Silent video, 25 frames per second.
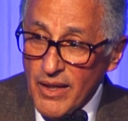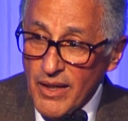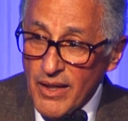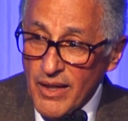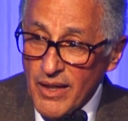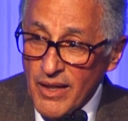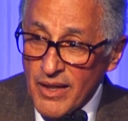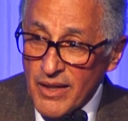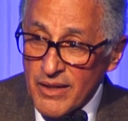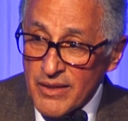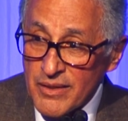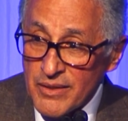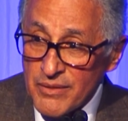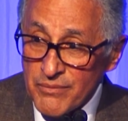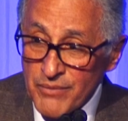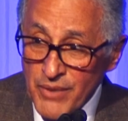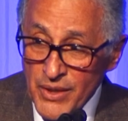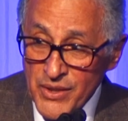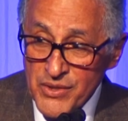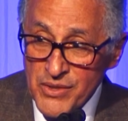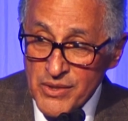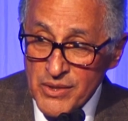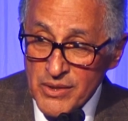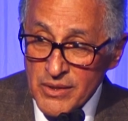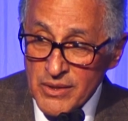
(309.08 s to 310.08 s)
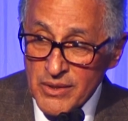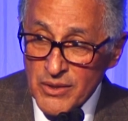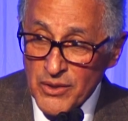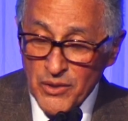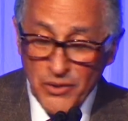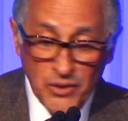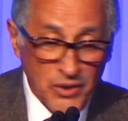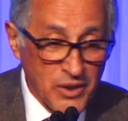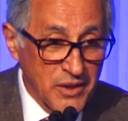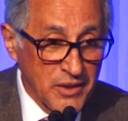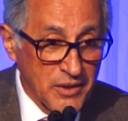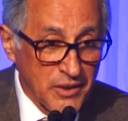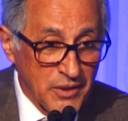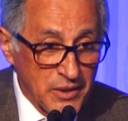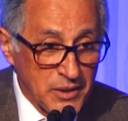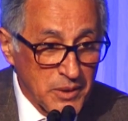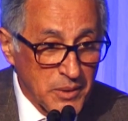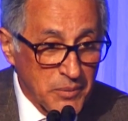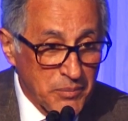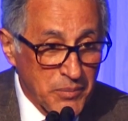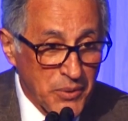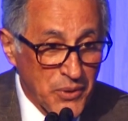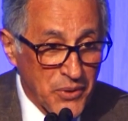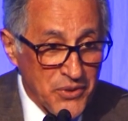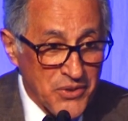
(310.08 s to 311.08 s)
and invested the
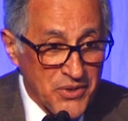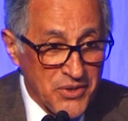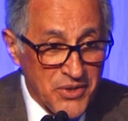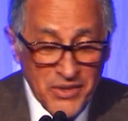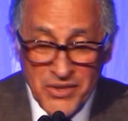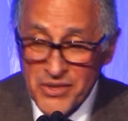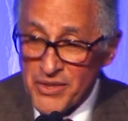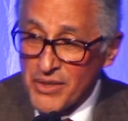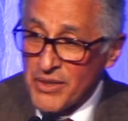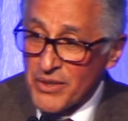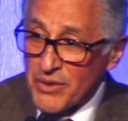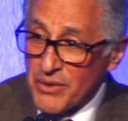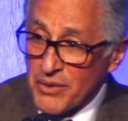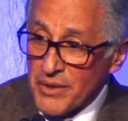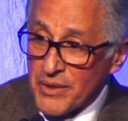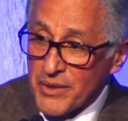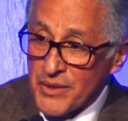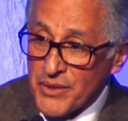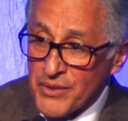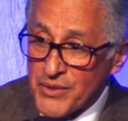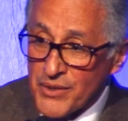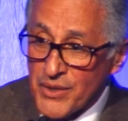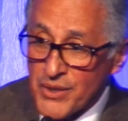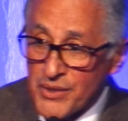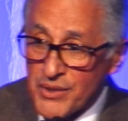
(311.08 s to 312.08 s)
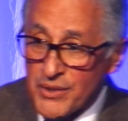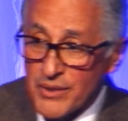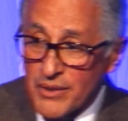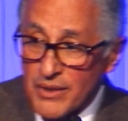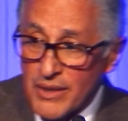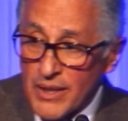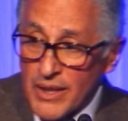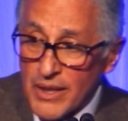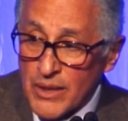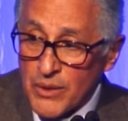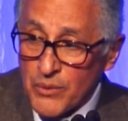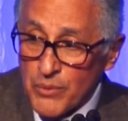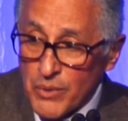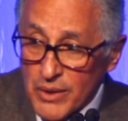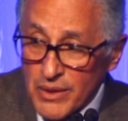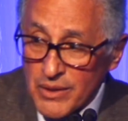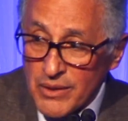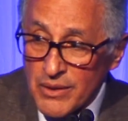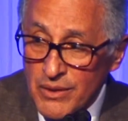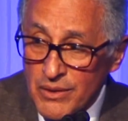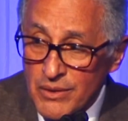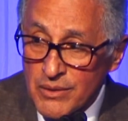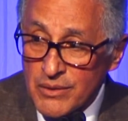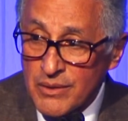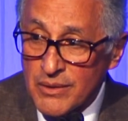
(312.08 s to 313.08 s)
proceeds in the organization. I quickly
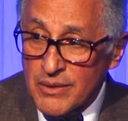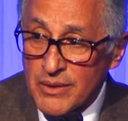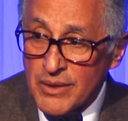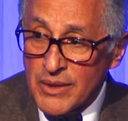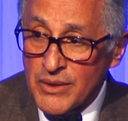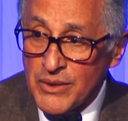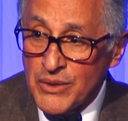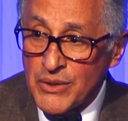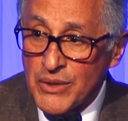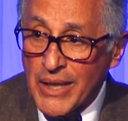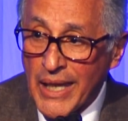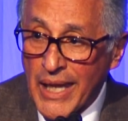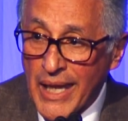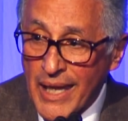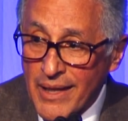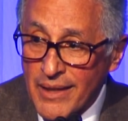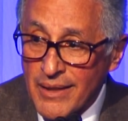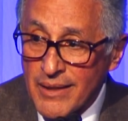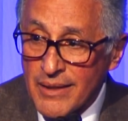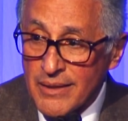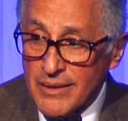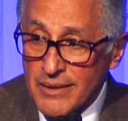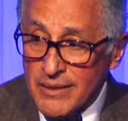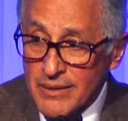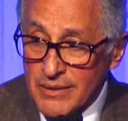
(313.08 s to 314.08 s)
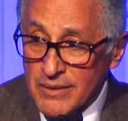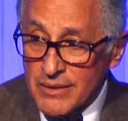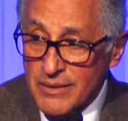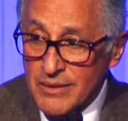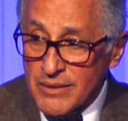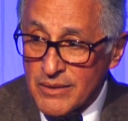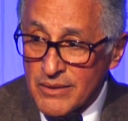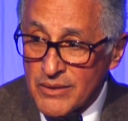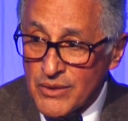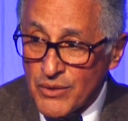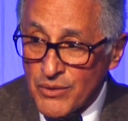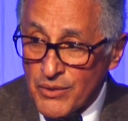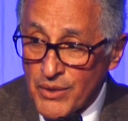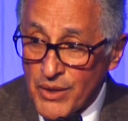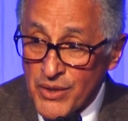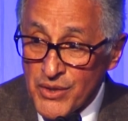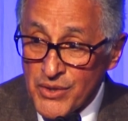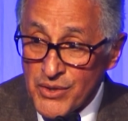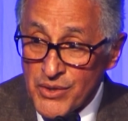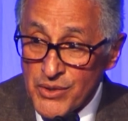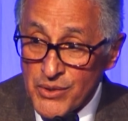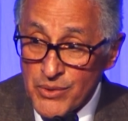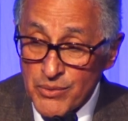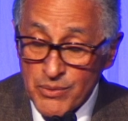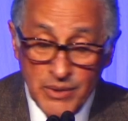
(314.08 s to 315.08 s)
learned that you cannot get
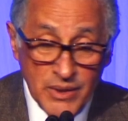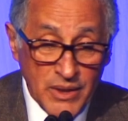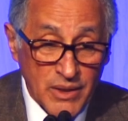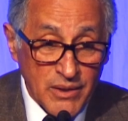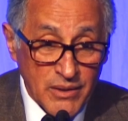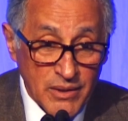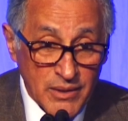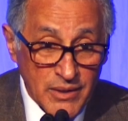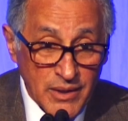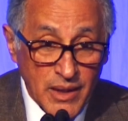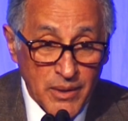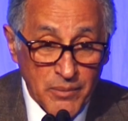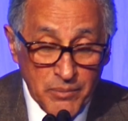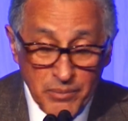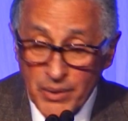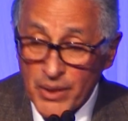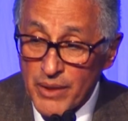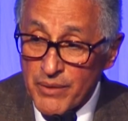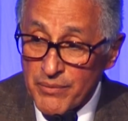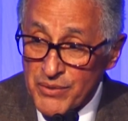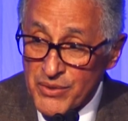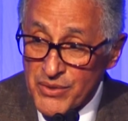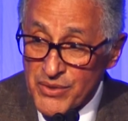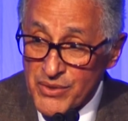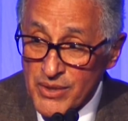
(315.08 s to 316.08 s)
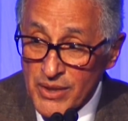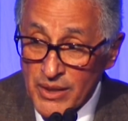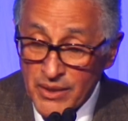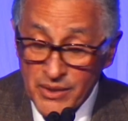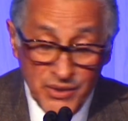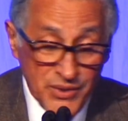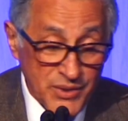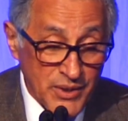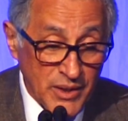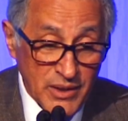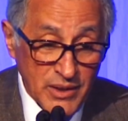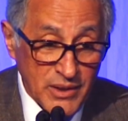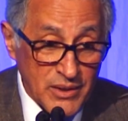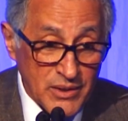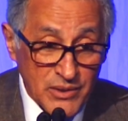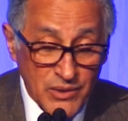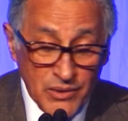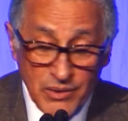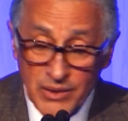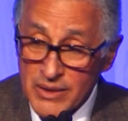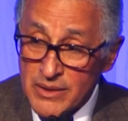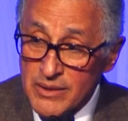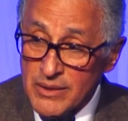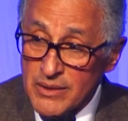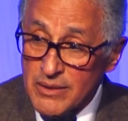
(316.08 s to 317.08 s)
donations without a nonprofit status. I had no
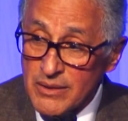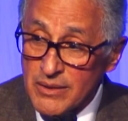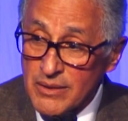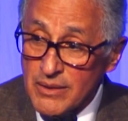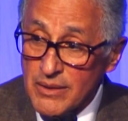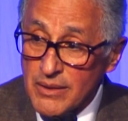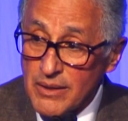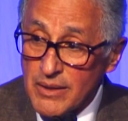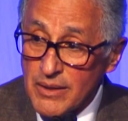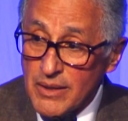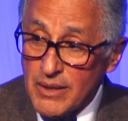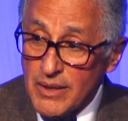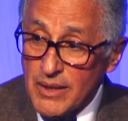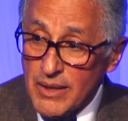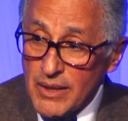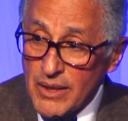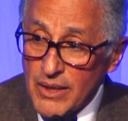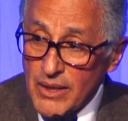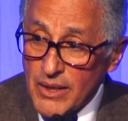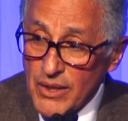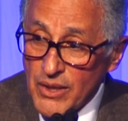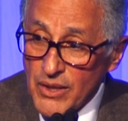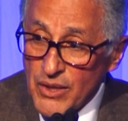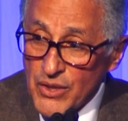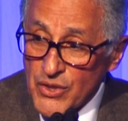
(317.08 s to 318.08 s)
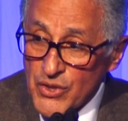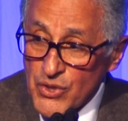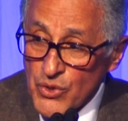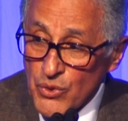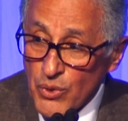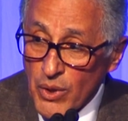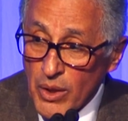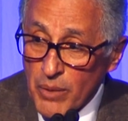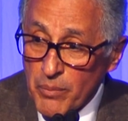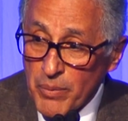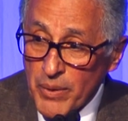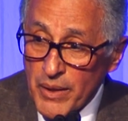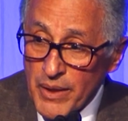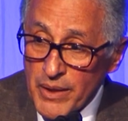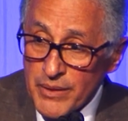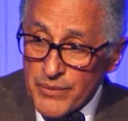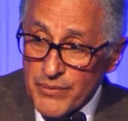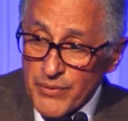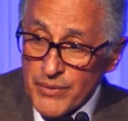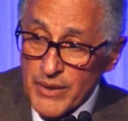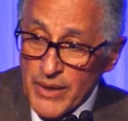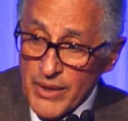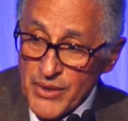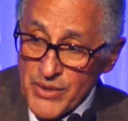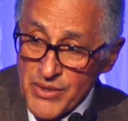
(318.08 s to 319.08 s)
idea. So I applied
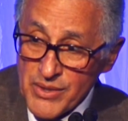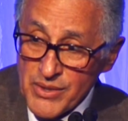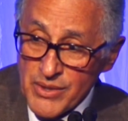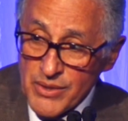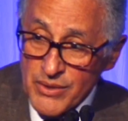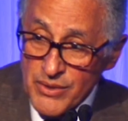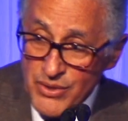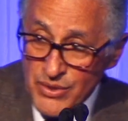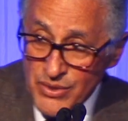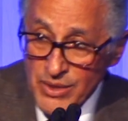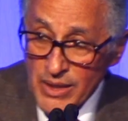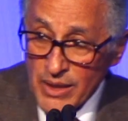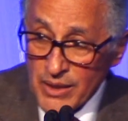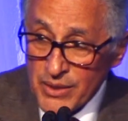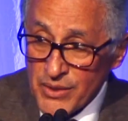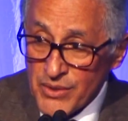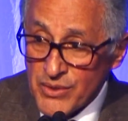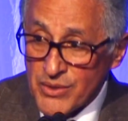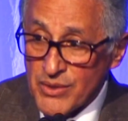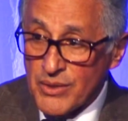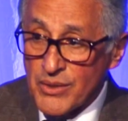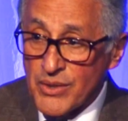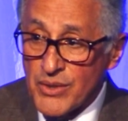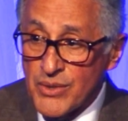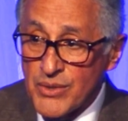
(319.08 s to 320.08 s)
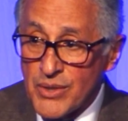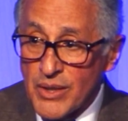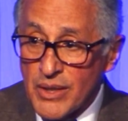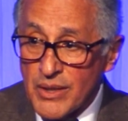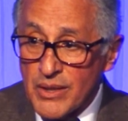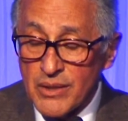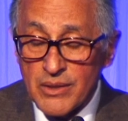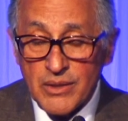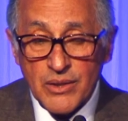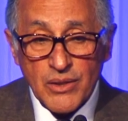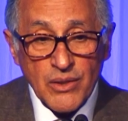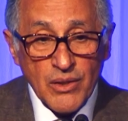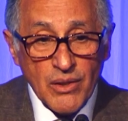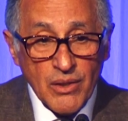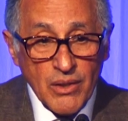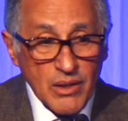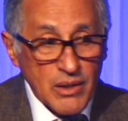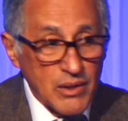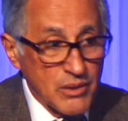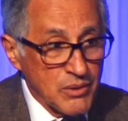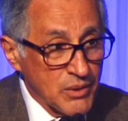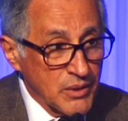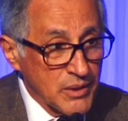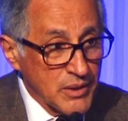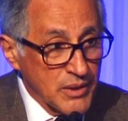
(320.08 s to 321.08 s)
for that status and decided to call
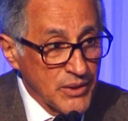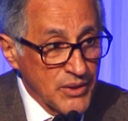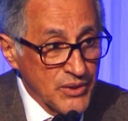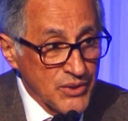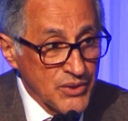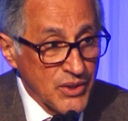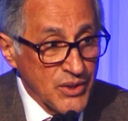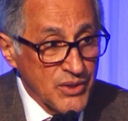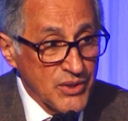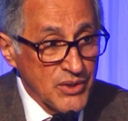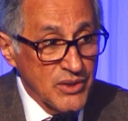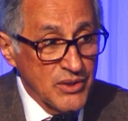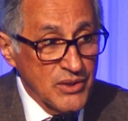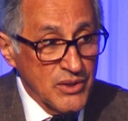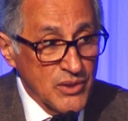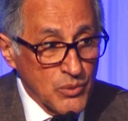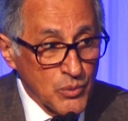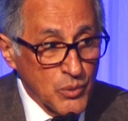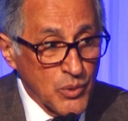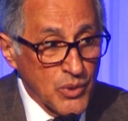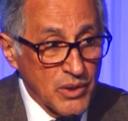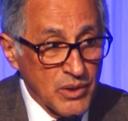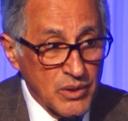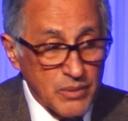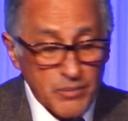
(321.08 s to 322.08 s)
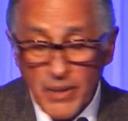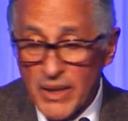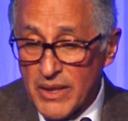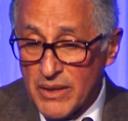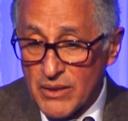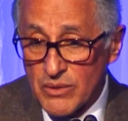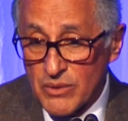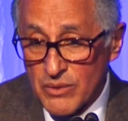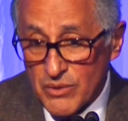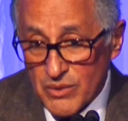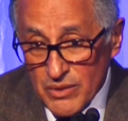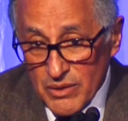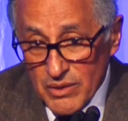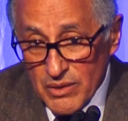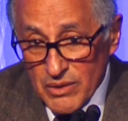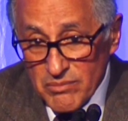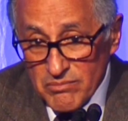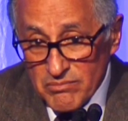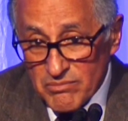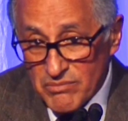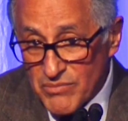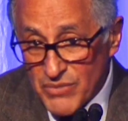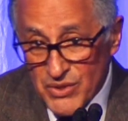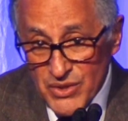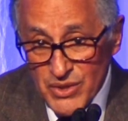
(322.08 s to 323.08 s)
our organization the World Medical Corps.
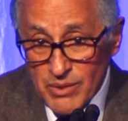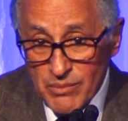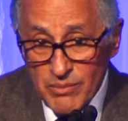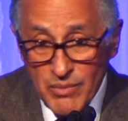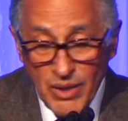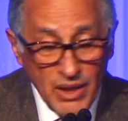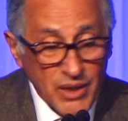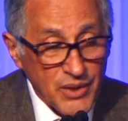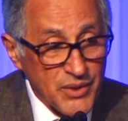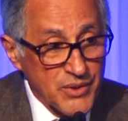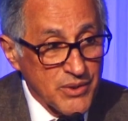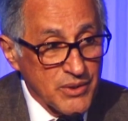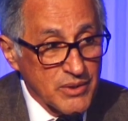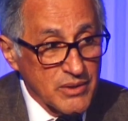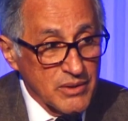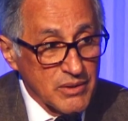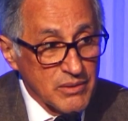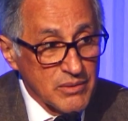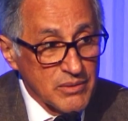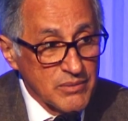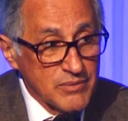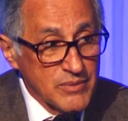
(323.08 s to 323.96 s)
Seemed logical,